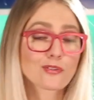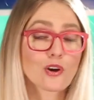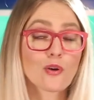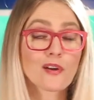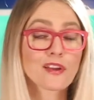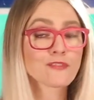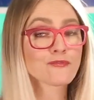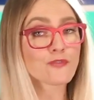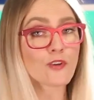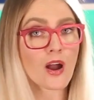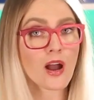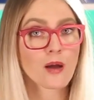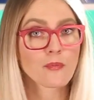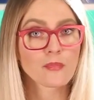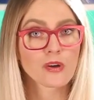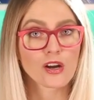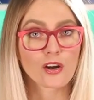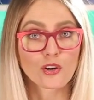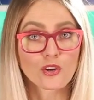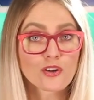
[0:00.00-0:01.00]
going
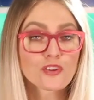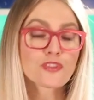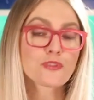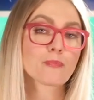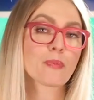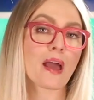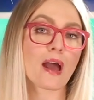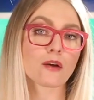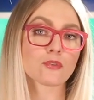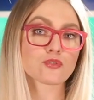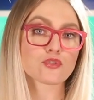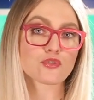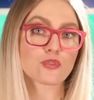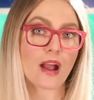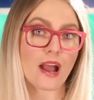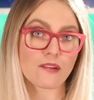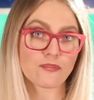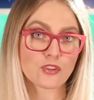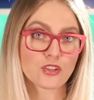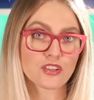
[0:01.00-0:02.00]
from earthbound
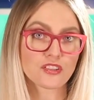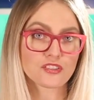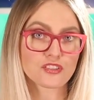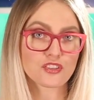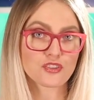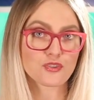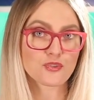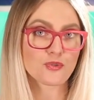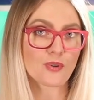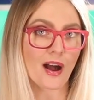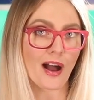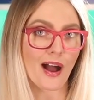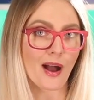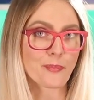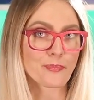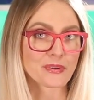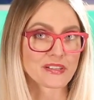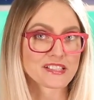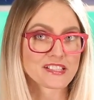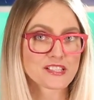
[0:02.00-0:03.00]
travel to
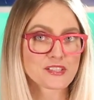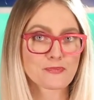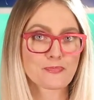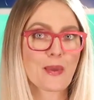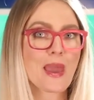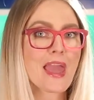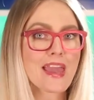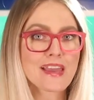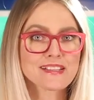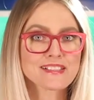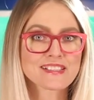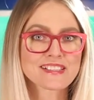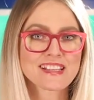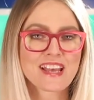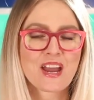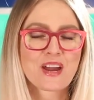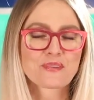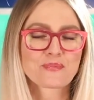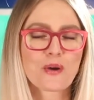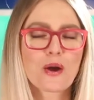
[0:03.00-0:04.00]
up in space,
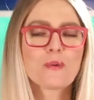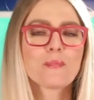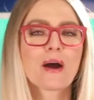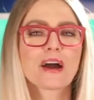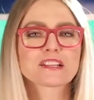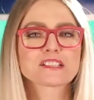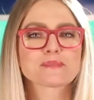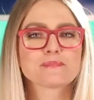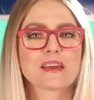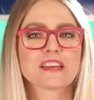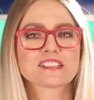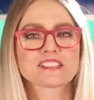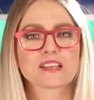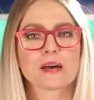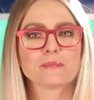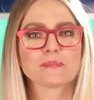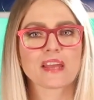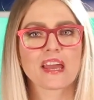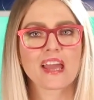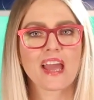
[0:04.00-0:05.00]
robots may
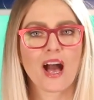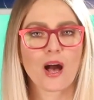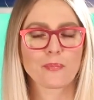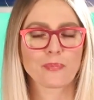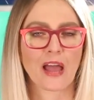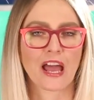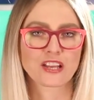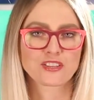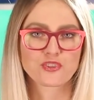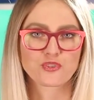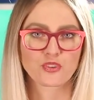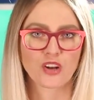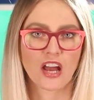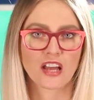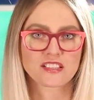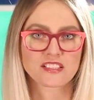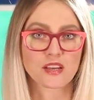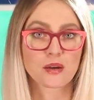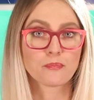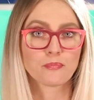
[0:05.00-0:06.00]
someday help
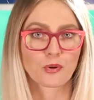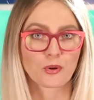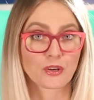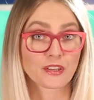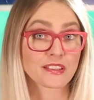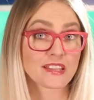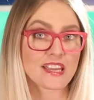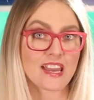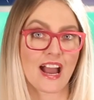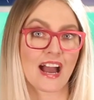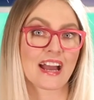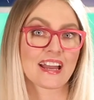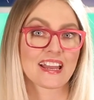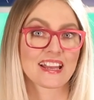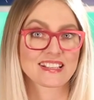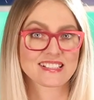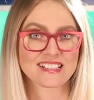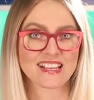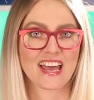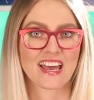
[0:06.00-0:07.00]
astronauts aboard the
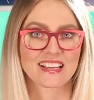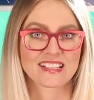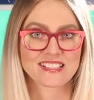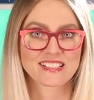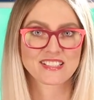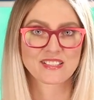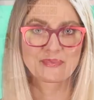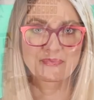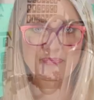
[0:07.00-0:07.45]
ISS.